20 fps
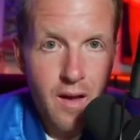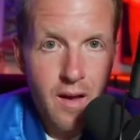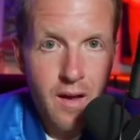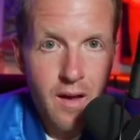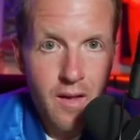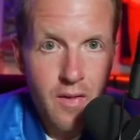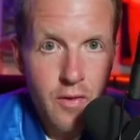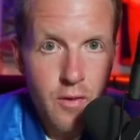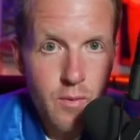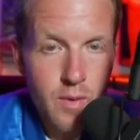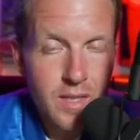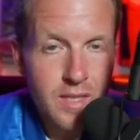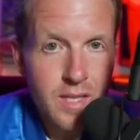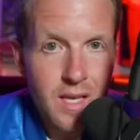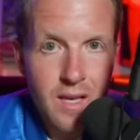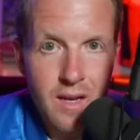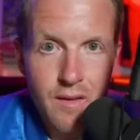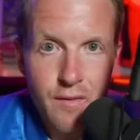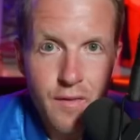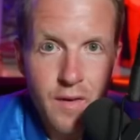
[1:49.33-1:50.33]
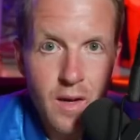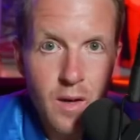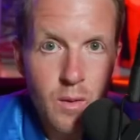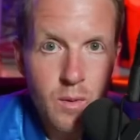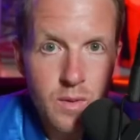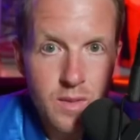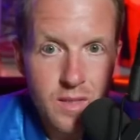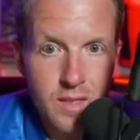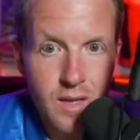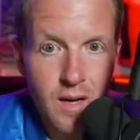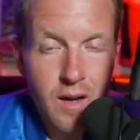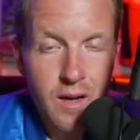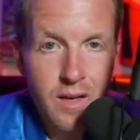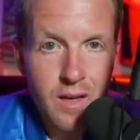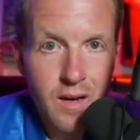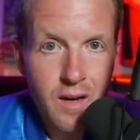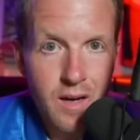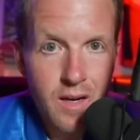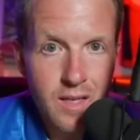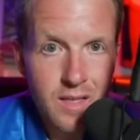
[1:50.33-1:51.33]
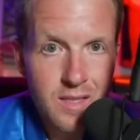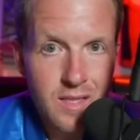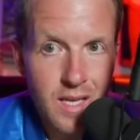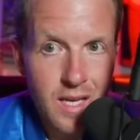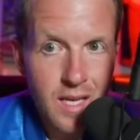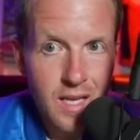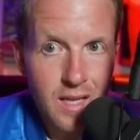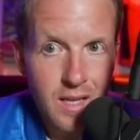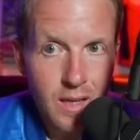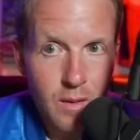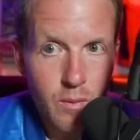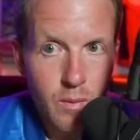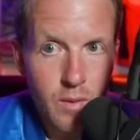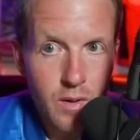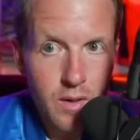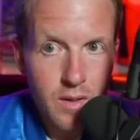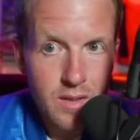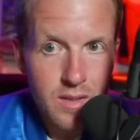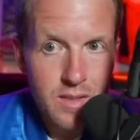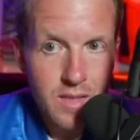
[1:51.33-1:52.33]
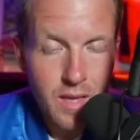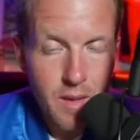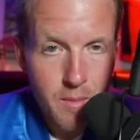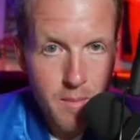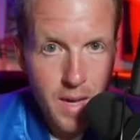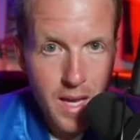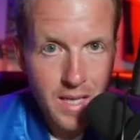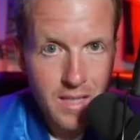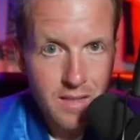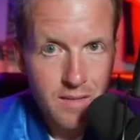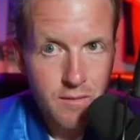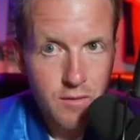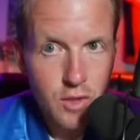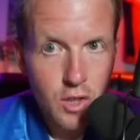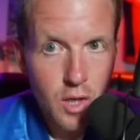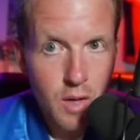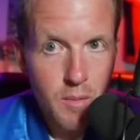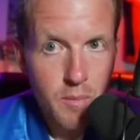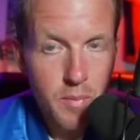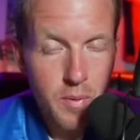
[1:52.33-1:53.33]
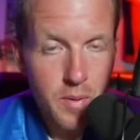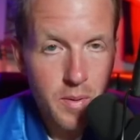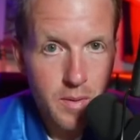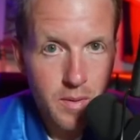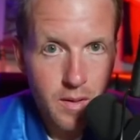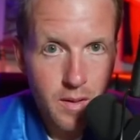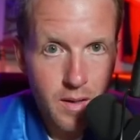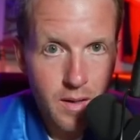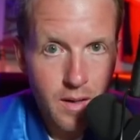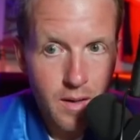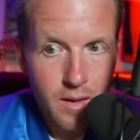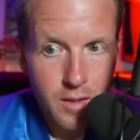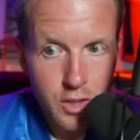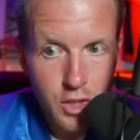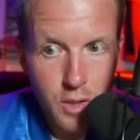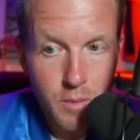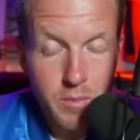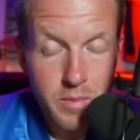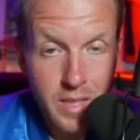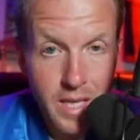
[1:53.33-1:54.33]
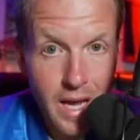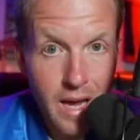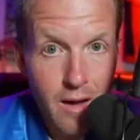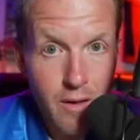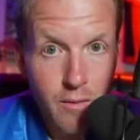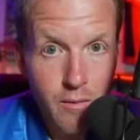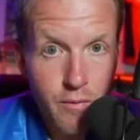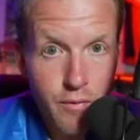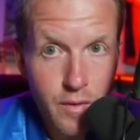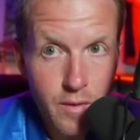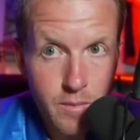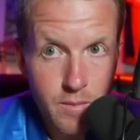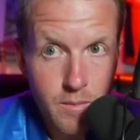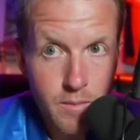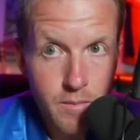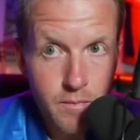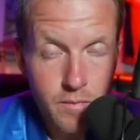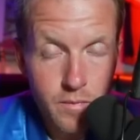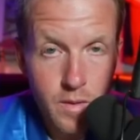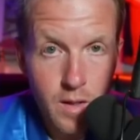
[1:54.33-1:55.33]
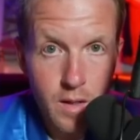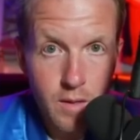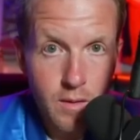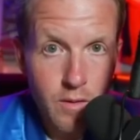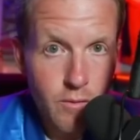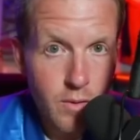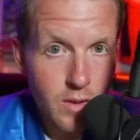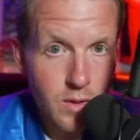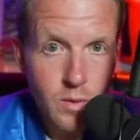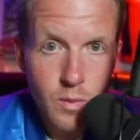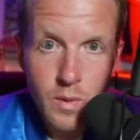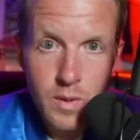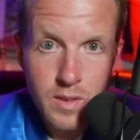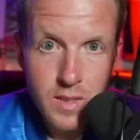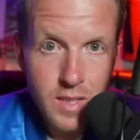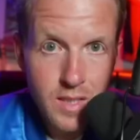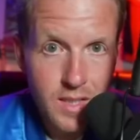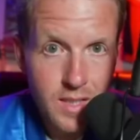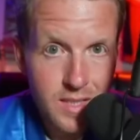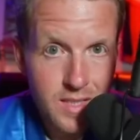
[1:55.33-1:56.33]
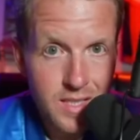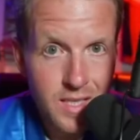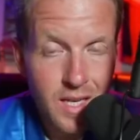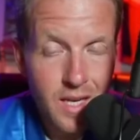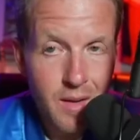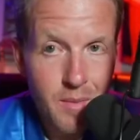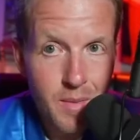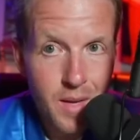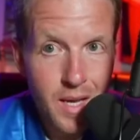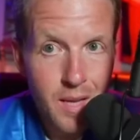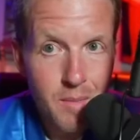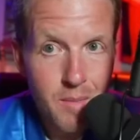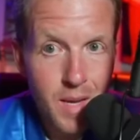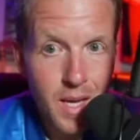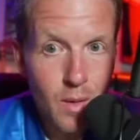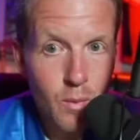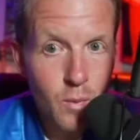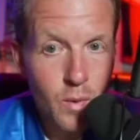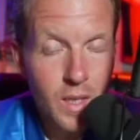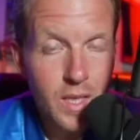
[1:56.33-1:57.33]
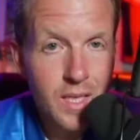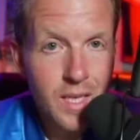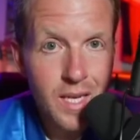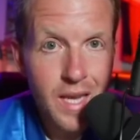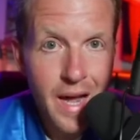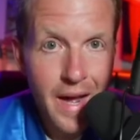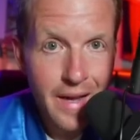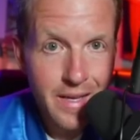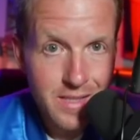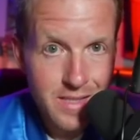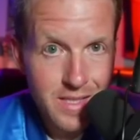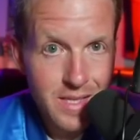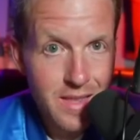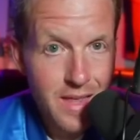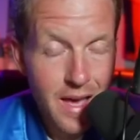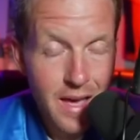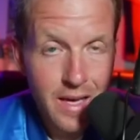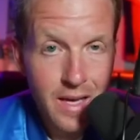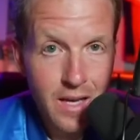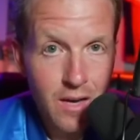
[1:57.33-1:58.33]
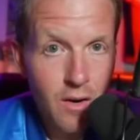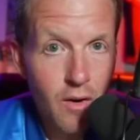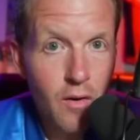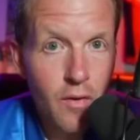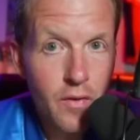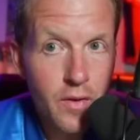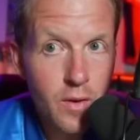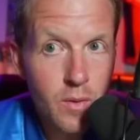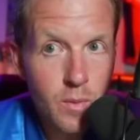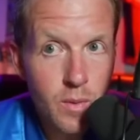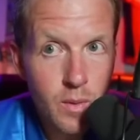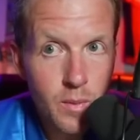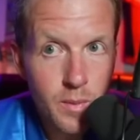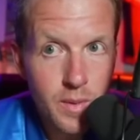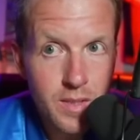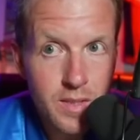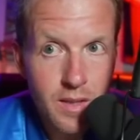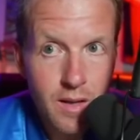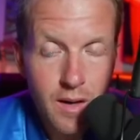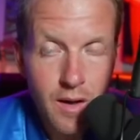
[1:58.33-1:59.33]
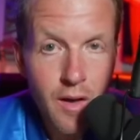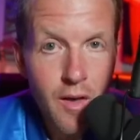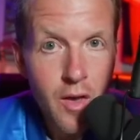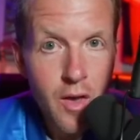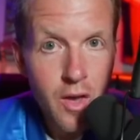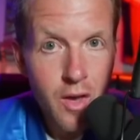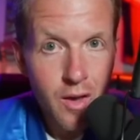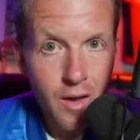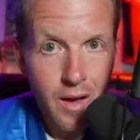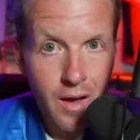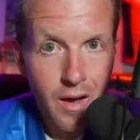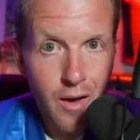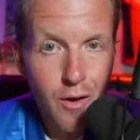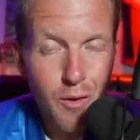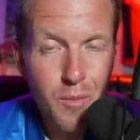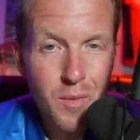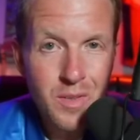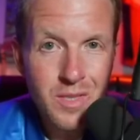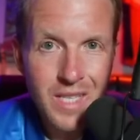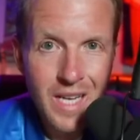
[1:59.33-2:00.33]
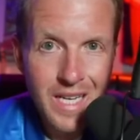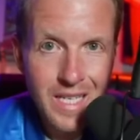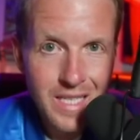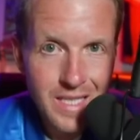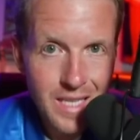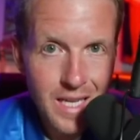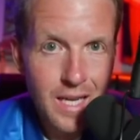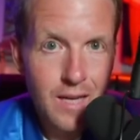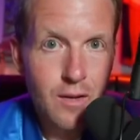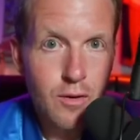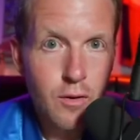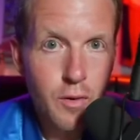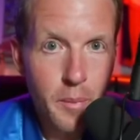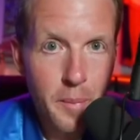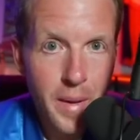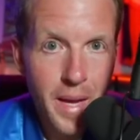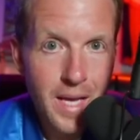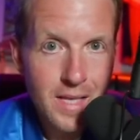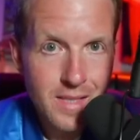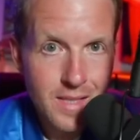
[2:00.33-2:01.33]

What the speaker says: the rest of the NFL was dogging on us, saying like we're going to see a massive jump down from Russell Wilson to Stidham. And man, we did not see that at all, did we? We saw almost identical passing